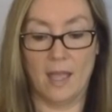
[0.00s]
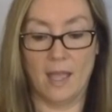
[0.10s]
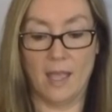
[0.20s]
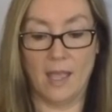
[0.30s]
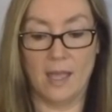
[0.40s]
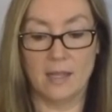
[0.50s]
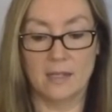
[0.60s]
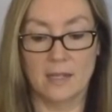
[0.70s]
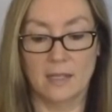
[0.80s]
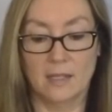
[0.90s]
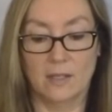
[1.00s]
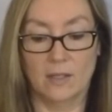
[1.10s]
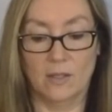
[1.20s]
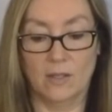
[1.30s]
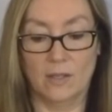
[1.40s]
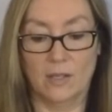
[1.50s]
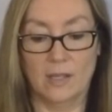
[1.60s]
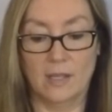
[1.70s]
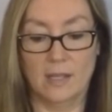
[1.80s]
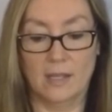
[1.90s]
And
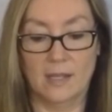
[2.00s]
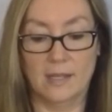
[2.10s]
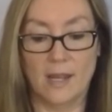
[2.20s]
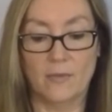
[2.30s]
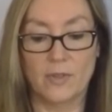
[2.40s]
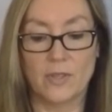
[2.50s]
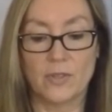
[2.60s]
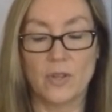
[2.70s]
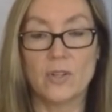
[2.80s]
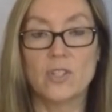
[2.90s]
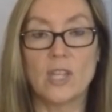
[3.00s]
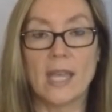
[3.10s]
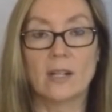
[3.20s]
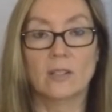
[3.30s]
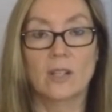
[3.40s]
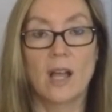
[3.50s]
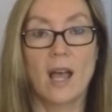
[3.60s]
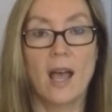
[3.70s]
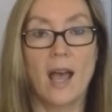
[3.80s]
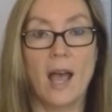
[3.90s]
now for the third channel,
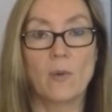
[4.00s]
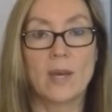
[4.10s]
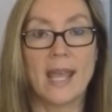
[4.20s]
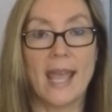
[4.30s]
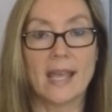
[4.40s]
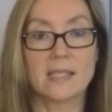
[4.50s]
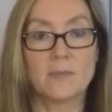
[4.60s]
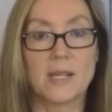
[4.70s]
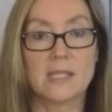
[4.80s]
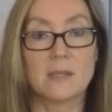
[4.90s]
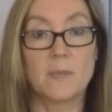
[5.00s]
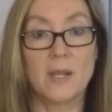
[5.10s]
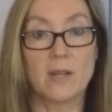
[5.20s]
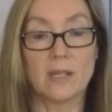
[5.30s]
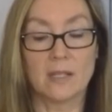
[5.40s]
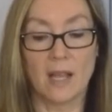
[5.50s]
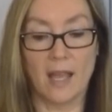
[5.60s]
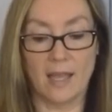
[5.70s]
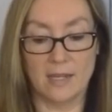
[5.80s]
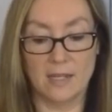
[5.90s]
I want to ask my spirit
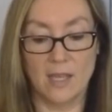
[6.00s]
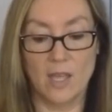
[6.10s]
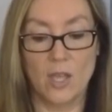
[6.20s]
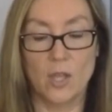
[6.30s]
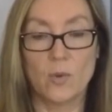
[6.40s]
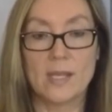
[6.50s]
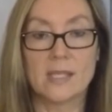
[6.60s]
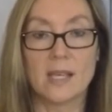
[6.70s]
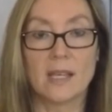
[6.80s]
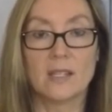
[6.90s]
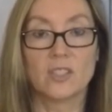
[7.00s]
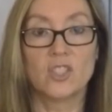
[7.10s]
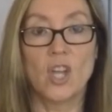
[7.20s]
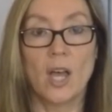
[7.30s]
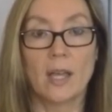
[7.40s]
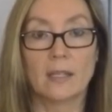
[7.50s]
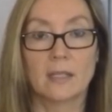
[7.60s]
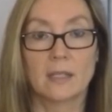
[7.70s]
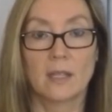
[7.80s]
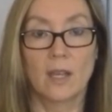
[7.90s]
guide, who is a
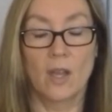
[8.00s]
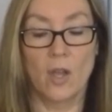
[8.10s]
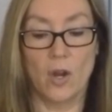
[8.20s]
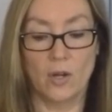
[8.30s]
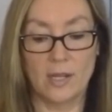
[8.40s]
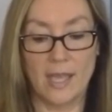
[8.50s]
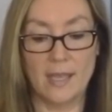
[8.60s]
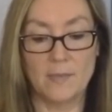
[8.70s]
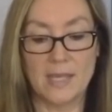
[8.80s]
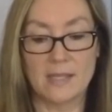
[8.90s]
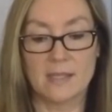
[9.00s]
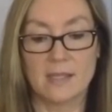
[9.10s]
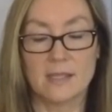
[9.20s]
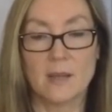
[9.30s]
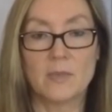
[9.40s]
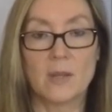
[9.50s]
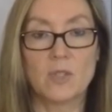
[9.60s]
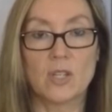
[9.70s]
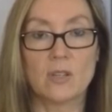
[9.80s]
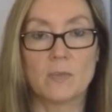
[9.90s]
nun. Her name is, sometimes
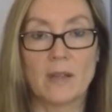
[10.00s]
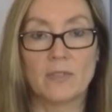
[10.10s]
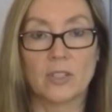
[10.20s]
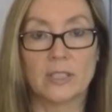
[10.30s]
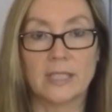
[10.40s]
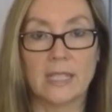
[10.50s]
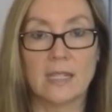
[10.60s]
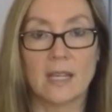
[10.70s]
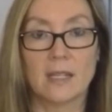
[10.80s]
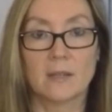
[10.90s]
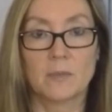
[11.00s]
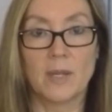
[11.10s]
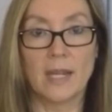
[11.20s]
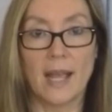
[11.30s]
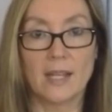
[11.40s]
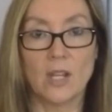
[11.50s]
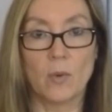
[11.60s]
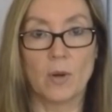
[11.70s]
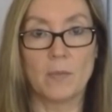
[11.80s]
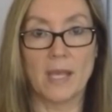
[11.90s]
she goes by Verdelina, but I
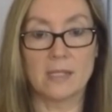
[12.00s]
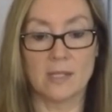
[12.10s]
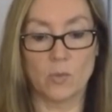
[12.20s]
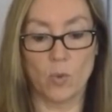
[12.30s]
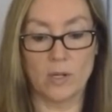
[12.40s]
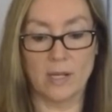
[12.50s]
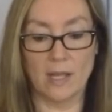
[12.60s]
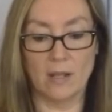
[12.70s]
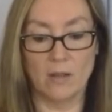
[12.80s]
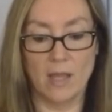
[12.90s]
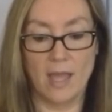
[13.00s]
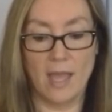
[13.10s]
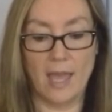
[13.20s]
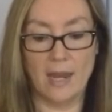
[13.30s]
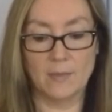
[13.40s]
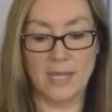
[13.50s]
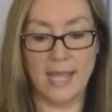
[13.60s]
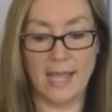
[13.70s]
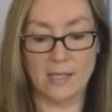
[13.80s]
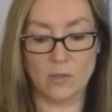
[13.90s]
know her best as Wardell. And I'm going
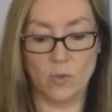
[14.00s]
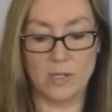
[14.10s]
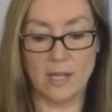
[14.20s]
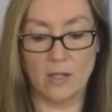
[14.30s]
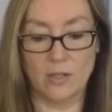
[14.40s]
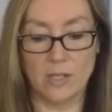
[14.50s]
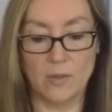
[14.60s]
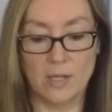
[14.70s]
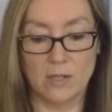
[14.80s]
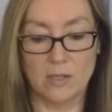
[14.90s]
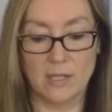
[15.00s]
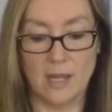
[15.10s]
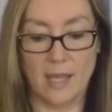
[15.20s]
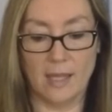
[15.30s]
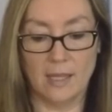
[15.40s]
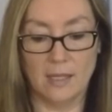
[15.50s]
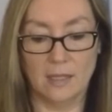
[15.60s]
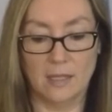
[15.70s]
to ask, Wardell, are you here today?